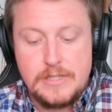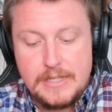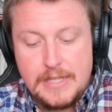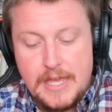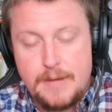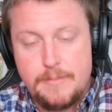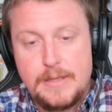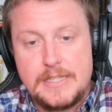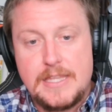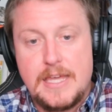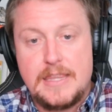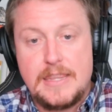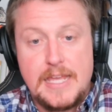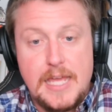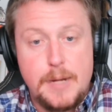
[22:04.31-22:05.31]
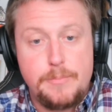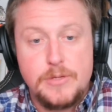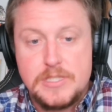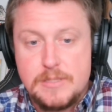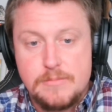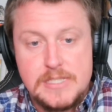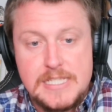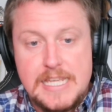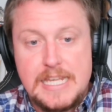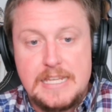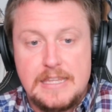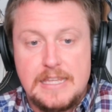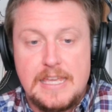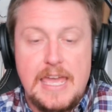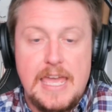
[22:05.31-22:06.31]
So you got to make that, and they got to put some
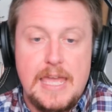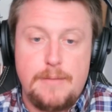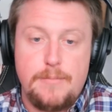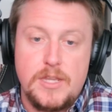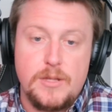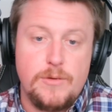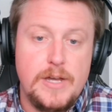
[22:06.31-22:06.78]
skin in the game.